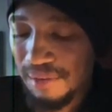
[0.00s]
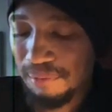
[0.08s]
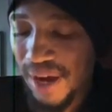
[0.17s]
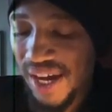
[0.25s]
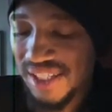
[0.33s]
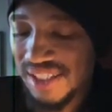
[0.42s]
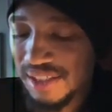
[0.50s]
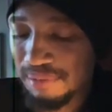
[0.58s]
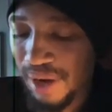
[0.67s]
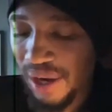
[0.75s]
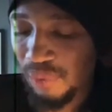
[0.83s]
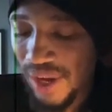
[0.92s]
Mine's
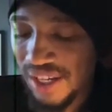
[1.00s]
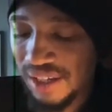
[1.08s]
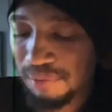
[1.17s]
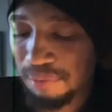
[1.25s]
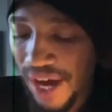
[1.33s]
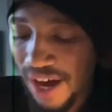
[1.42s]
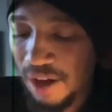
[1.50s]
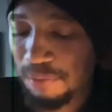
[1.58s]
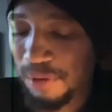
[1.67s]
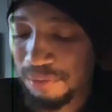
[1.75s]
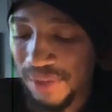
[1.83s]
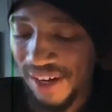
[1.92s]
in my wedding
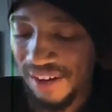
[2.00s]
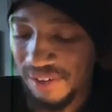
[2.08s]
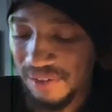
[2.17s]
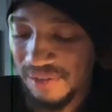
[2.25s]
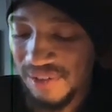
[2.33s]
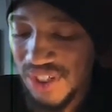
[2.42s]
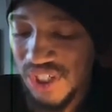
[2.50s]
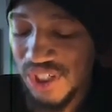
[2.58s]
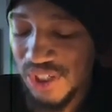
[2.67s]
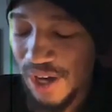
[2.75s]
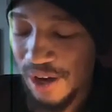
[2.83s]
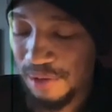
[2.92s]
album now, she
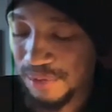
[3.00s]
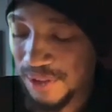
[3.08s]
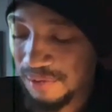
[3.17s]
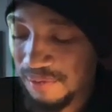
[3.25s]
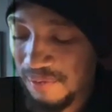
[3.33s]
sobbed.